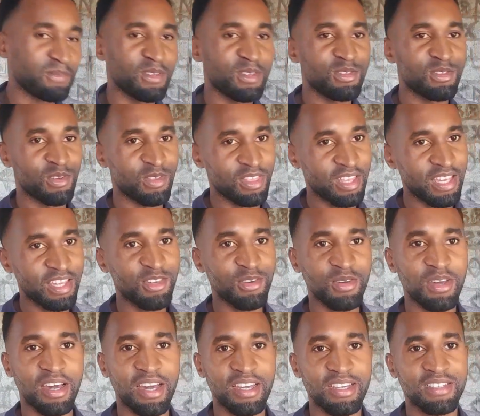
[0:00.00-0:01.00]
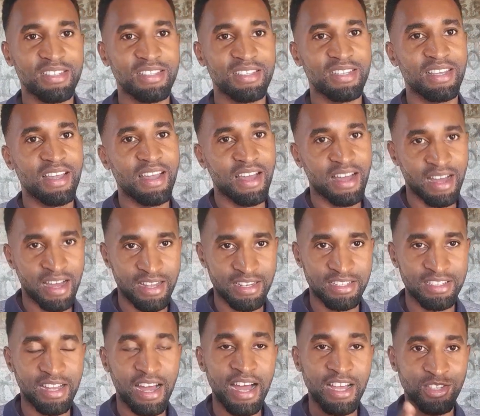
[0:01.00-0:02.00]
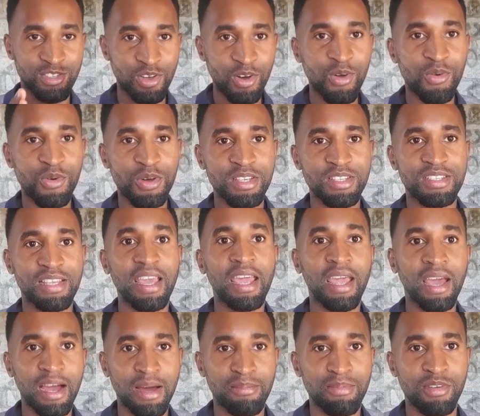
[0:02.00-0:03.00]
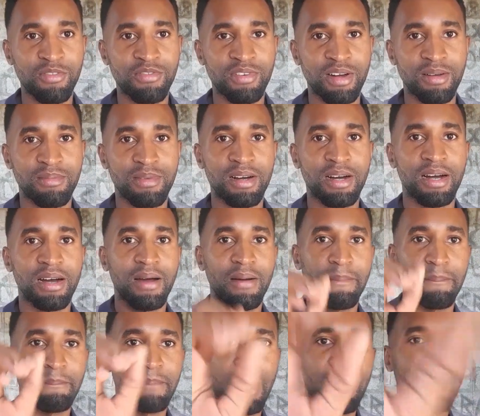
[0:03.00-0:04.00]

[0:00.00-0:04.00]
So thank you guys, and as always, a happy farmer. Bye